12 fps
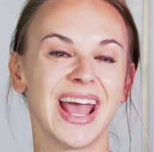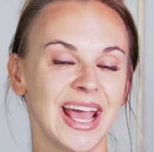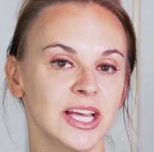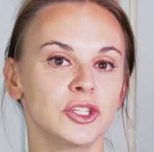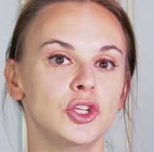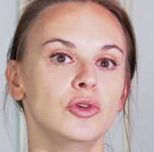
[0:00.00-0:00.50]

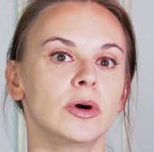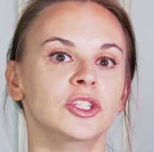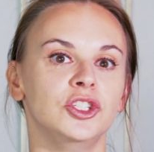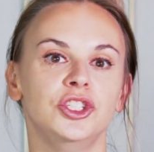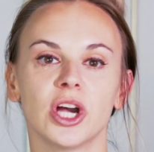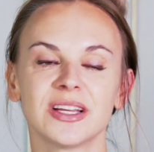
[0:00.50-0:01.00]
and to
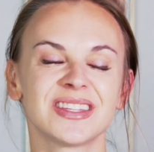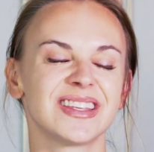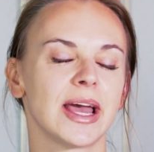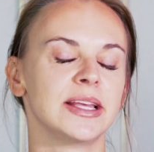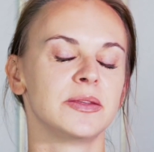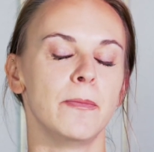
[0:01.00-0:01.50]
adjust
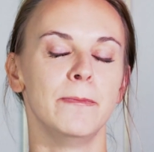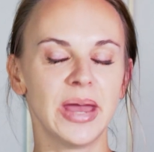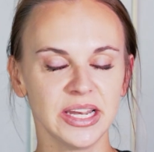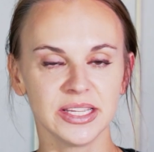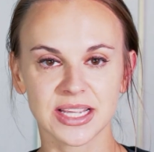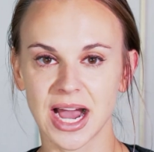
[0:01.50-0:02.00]
as
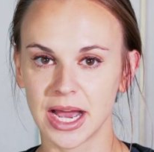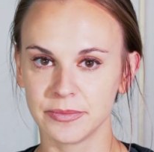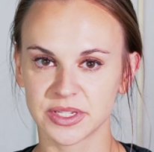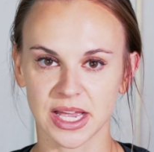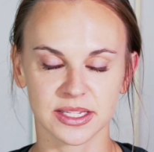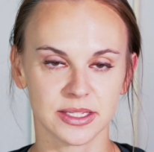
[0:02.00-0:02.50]
many
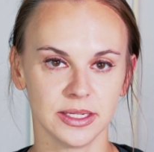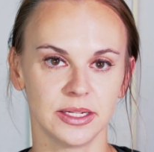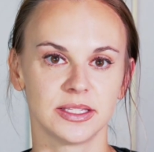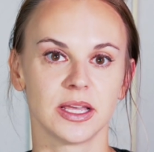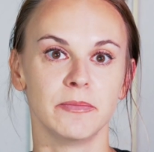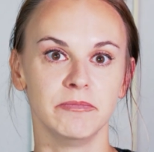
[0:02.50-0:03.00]
times as
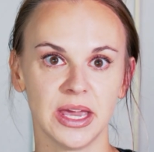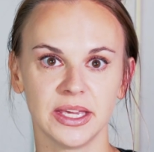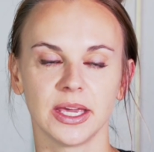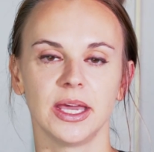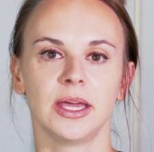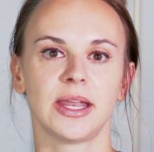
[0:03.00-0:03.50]
needed to
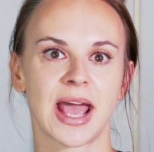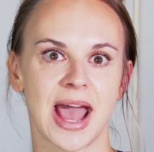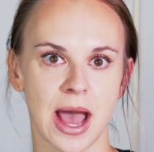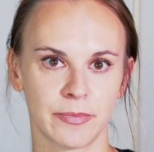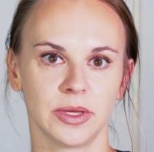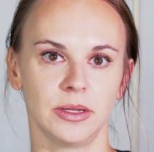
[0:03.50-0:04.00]
make it
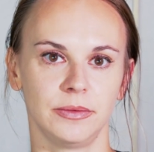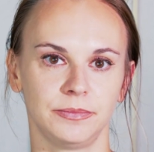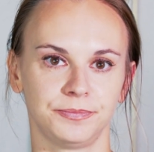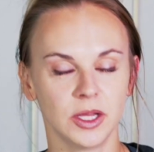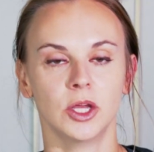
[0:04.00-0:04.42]
happen.